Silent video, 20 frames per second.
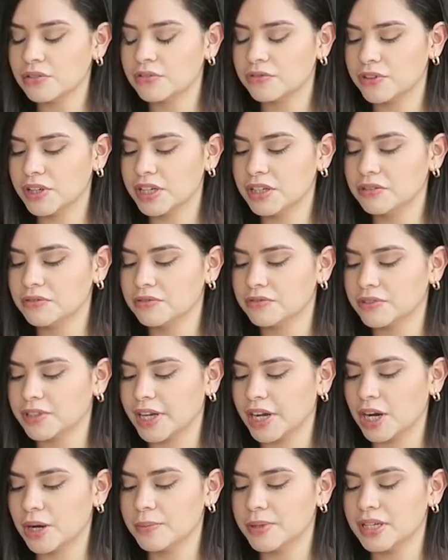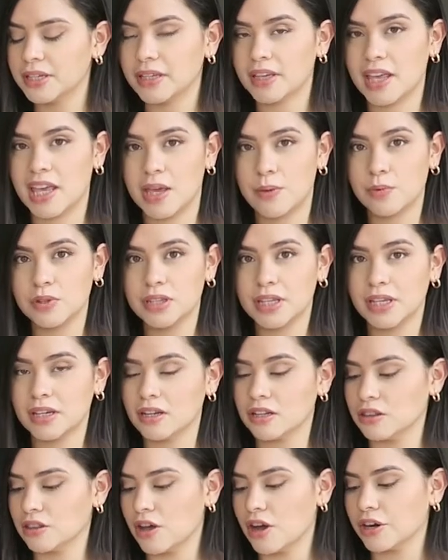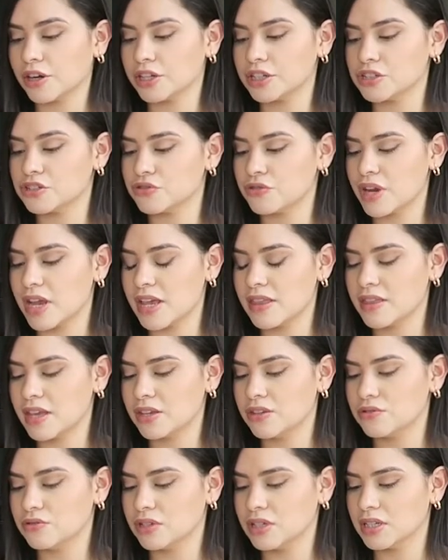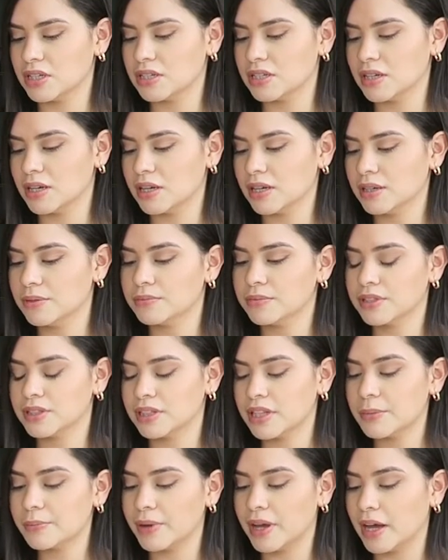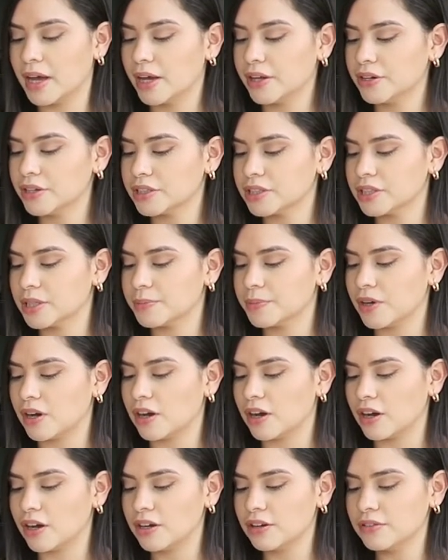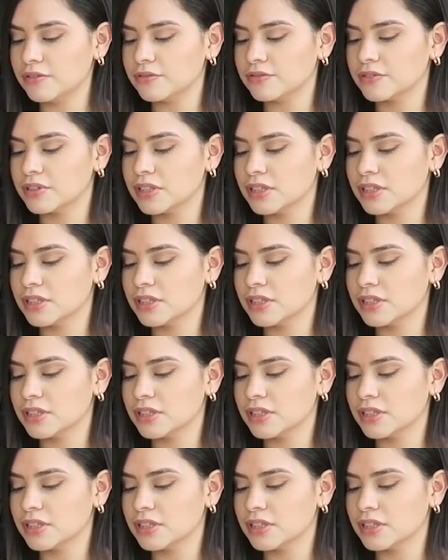fit and flare, but it came with like a longer train that you can clip on or clip off.